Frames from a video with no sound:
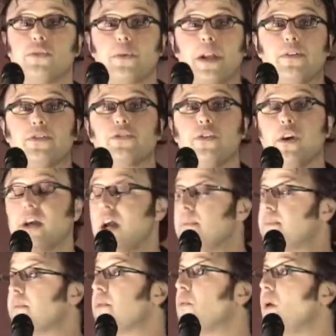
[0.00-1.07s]
And when I was growing
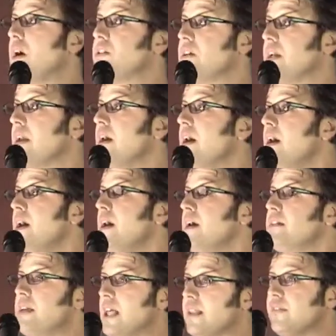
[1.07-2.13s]
up, I'd be watching
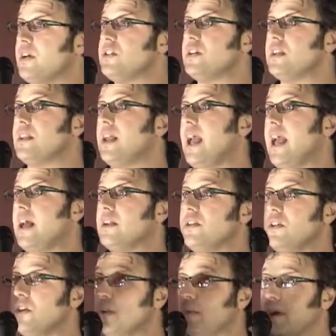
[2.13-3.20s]
television,
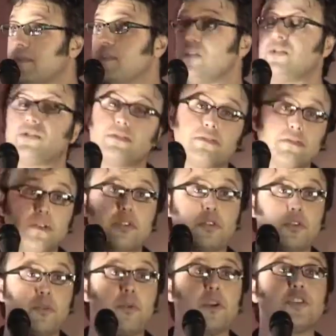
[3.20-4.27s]
and you know, one of his
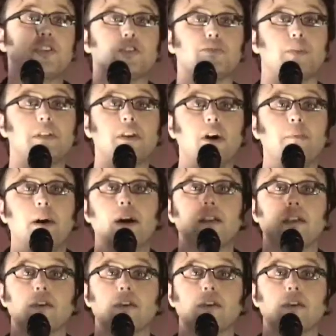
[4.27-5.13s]
commercials would come on.